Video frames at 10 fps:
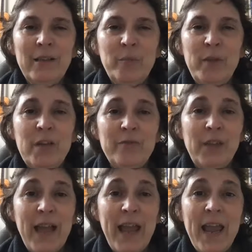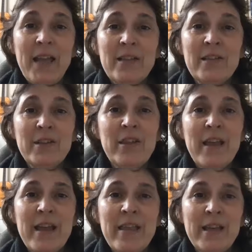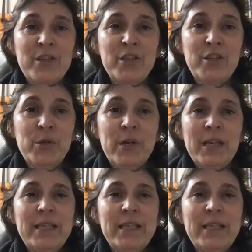Beautiful hands are they that do